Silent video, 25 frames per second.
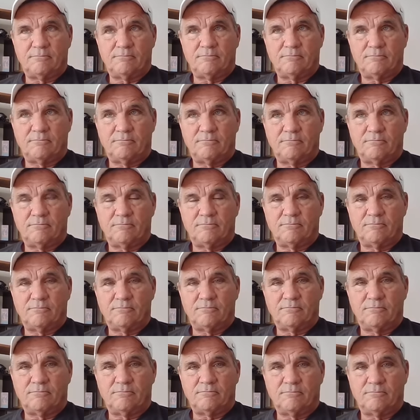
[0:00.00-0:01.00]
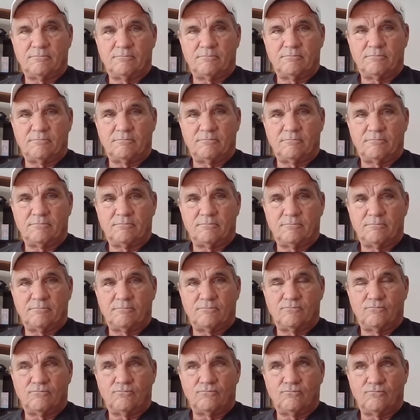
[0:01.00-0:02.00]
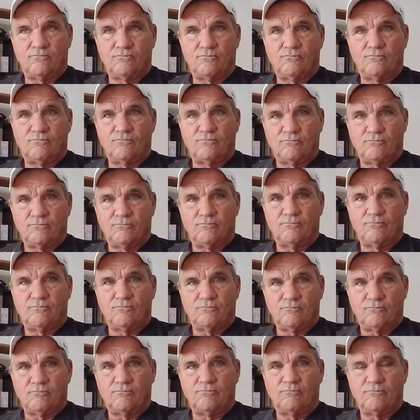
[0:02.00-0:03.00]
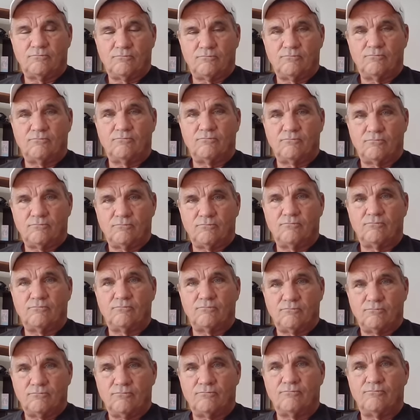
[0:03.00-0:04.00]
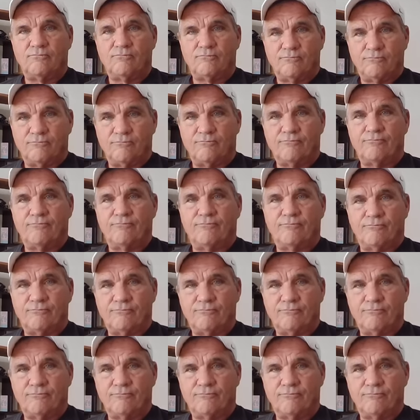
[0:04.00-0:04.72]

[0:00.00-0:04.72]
(not speaking)